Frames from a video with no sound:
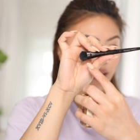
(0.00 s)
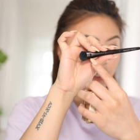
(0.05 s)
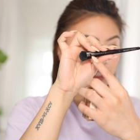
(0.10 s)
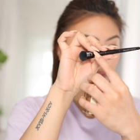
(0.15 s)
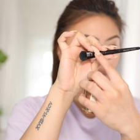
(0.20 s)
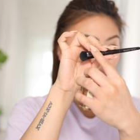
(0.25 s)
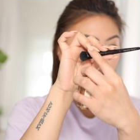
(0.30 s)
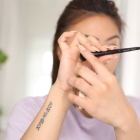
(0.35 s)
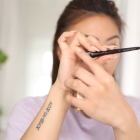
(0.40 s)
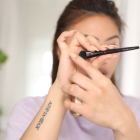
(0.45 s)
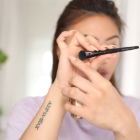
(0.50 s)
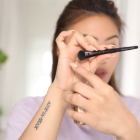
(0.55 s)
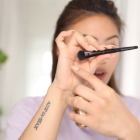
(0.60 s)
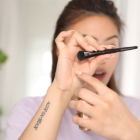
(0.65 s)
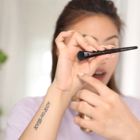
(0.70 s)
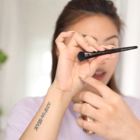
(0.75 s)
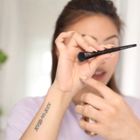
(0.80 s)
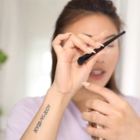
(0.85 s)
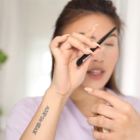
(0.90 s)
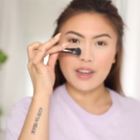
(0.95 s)
that it's
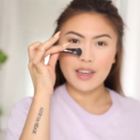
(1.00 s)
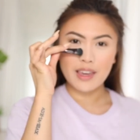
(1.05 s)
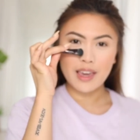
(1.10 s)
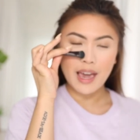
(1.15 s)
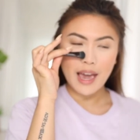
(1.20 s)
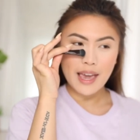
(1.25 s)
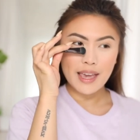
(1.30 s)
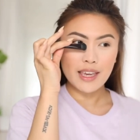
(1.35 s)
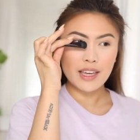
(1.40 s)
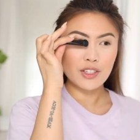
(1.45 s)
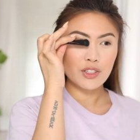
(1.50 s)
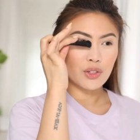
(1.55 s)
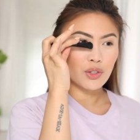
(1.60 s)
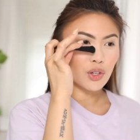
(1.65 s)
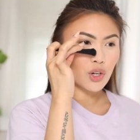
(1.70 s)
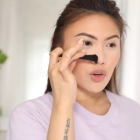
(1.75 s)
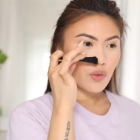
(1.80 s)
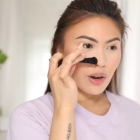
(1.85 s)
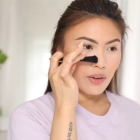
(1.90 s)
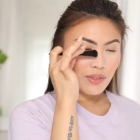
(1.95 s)
perfect for getting into
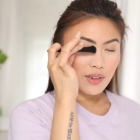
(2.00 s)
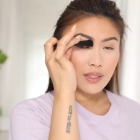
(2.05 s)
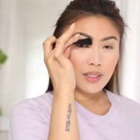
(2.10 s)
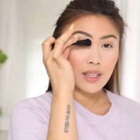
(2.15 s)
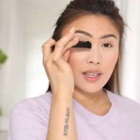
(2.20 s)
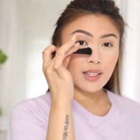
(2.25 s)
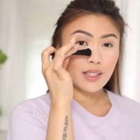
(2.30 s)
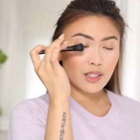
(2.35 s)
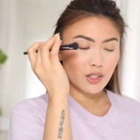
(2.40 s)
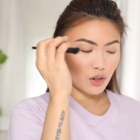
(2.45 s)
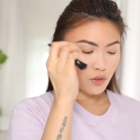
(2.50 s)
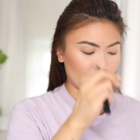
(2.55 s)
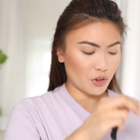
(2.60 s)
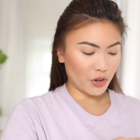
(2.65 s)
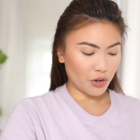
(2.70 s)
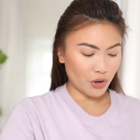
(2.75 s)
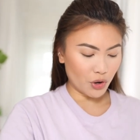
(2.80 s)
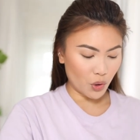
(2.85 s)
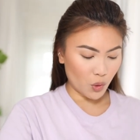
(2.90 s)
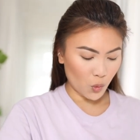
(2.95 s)
the crevices of
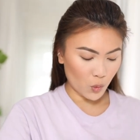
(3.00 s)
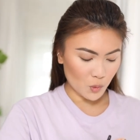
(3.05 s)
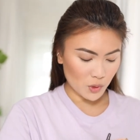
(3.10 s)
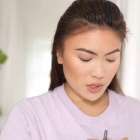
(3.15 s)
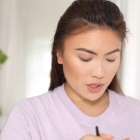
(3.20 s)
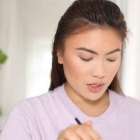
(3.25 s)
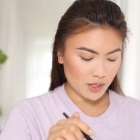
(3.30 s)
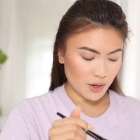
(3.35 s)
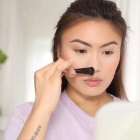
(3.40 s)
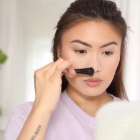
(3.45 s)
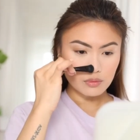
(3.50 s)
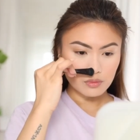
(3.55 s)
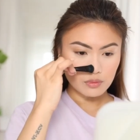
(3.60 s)
your nose.